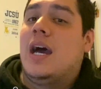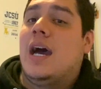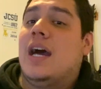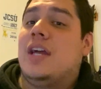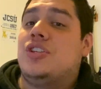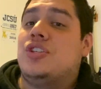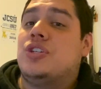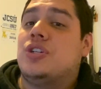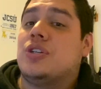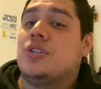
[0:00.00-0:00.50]
I
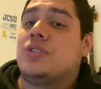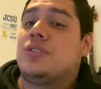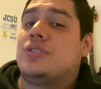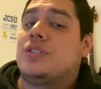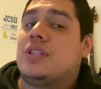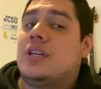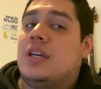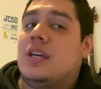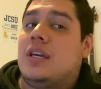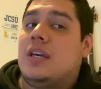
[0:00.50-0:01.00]

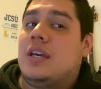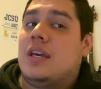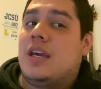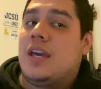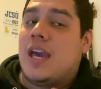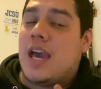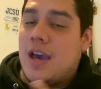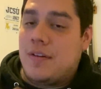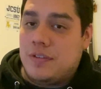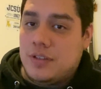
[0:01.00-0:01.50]
just
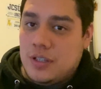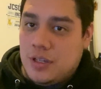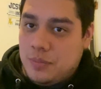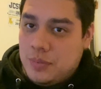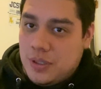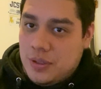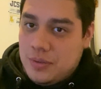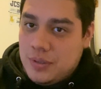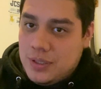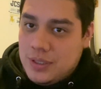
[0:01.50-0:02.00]
haven't
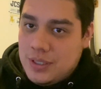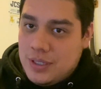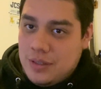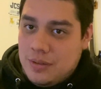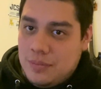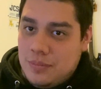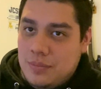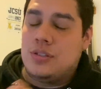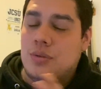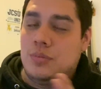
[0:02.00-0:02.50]
uploaded
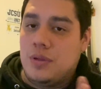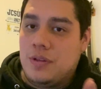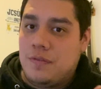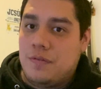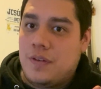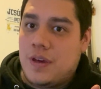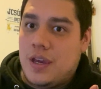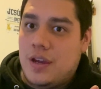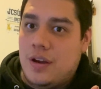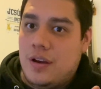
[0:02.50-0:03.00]
them. To be
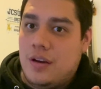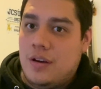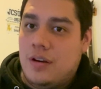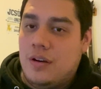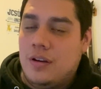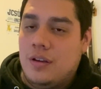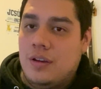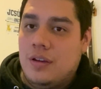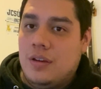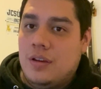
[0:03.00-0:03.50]
fair,
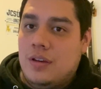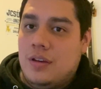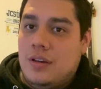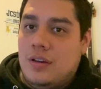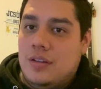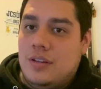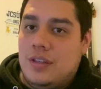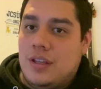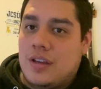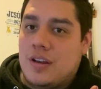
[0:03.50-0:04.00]

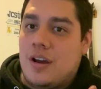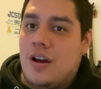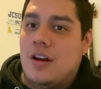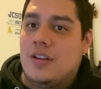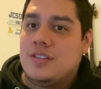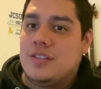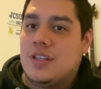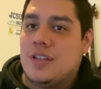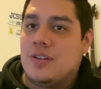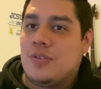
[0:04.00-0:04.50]
the
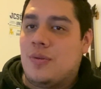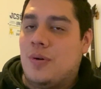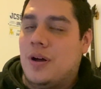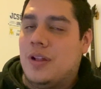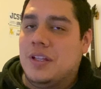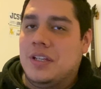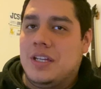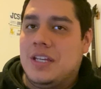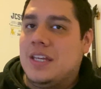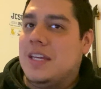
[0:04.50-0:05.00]
content
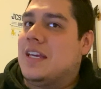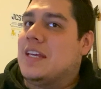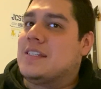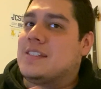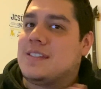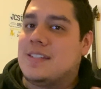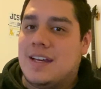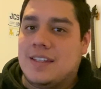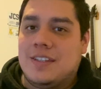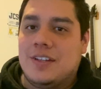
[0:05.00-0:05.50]
quality
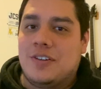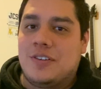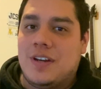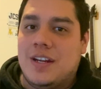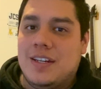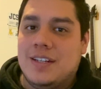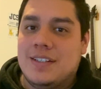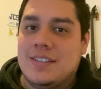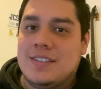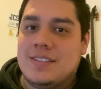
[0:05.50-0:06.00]
is not the
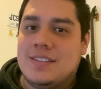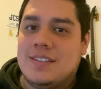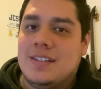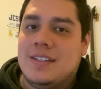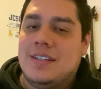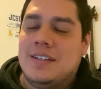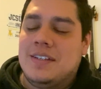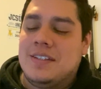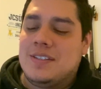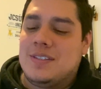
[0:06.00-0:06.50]
greatest.
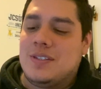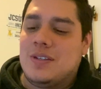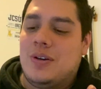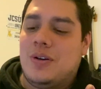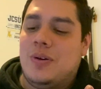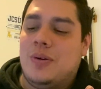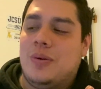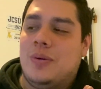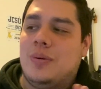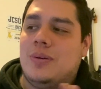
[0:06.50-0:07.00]

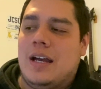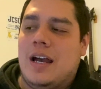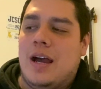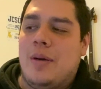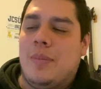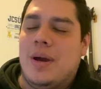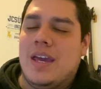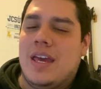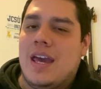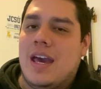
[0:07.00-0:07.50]
So I
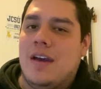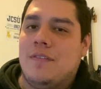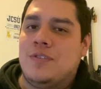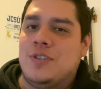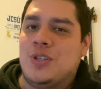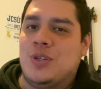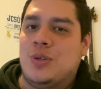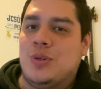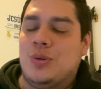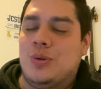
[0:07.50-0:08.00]
might have
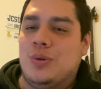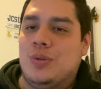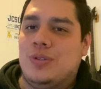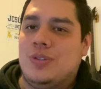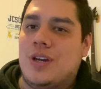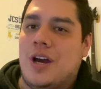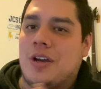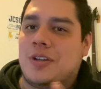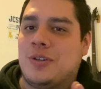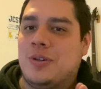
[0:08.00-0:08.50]
to
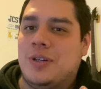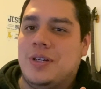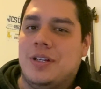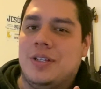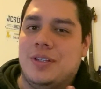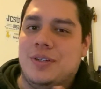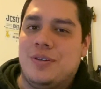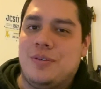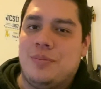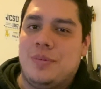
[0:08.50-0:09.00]
doctor it a
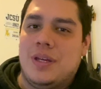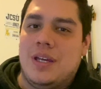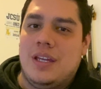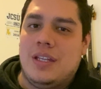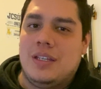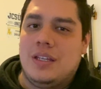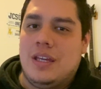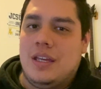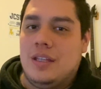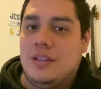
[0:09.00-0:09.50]
little
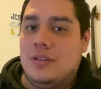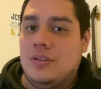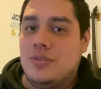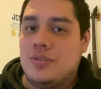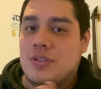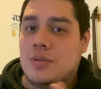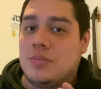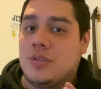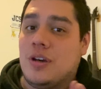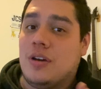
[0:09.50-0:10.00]
bit and do
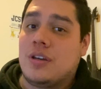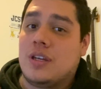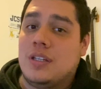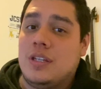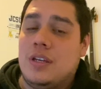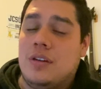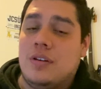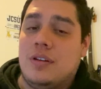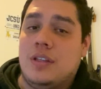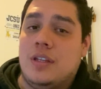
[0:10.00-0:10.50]
some talking
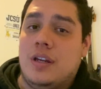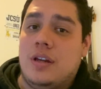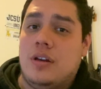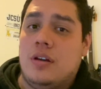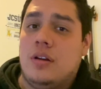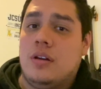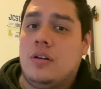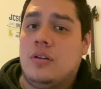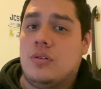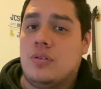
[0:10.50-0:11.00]
here and
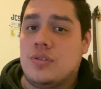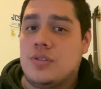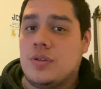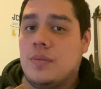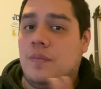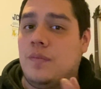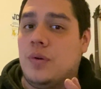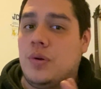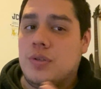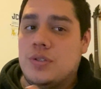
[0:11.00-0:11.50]
there or
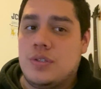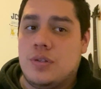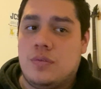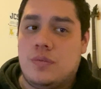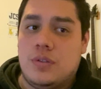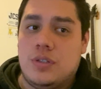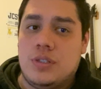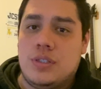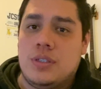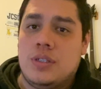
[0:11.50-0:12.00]
some
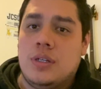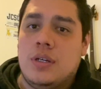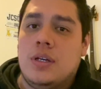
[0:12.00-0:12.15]
voiceovers